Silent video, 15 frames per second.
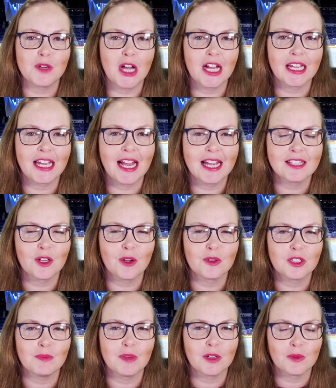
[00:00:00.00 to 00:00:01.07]
podcast
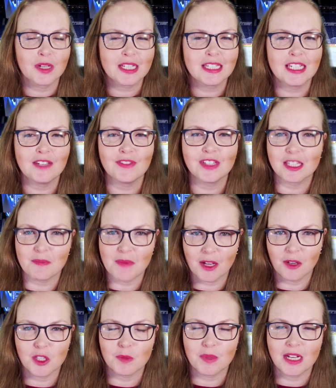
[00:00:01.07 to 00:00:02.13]
hosted by Rick Stevens and
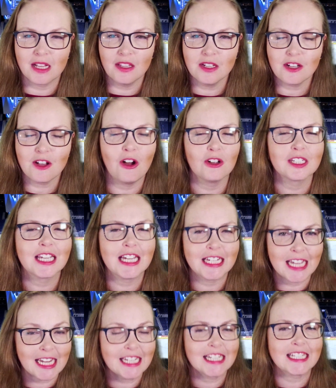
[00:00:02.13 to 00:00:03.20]
Michael Spinella called
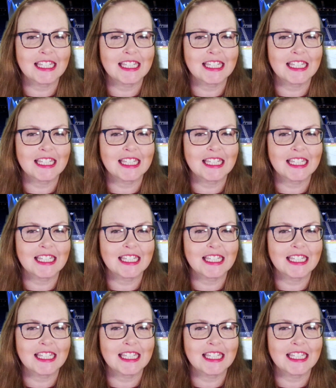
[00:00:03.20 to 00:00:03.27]
Canadiens